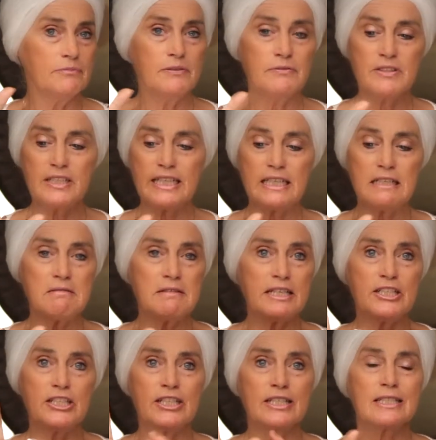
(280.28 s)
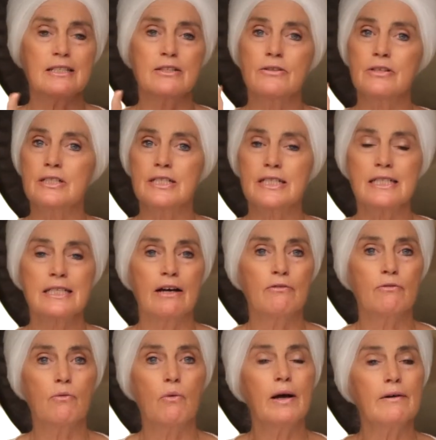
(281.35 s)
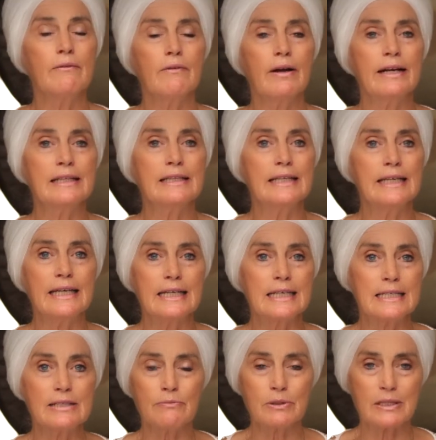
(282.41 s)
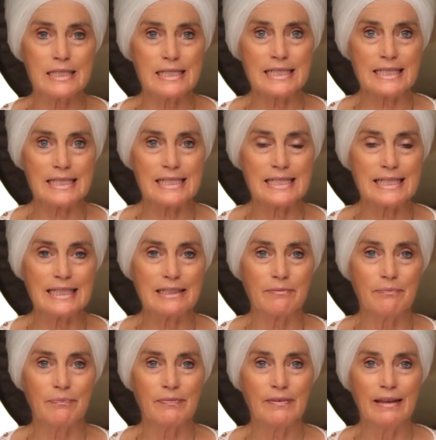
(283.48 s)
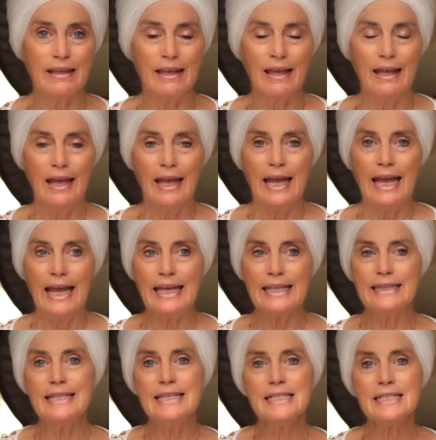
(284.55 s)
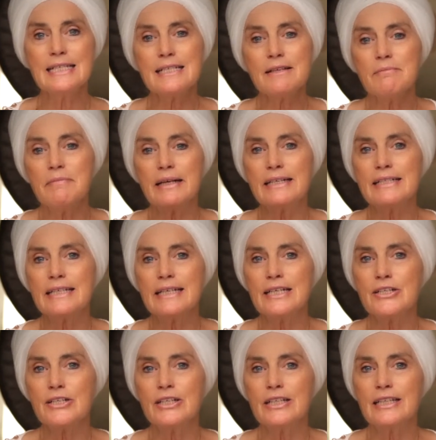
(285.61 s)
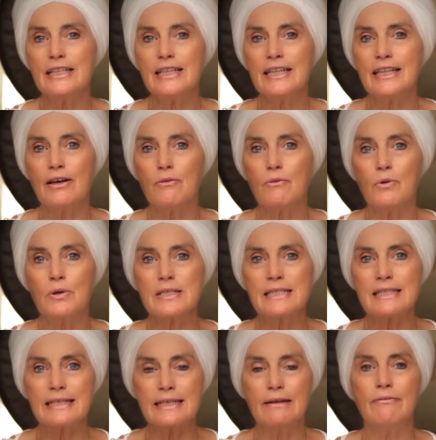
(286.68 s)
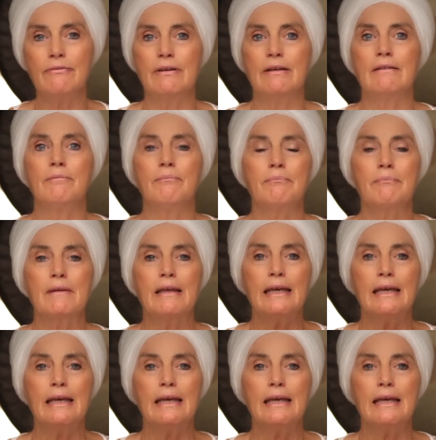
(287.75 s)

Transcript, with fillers: 15 digits, and you can just have one right at the end with the 16. And this is a meditation that was given,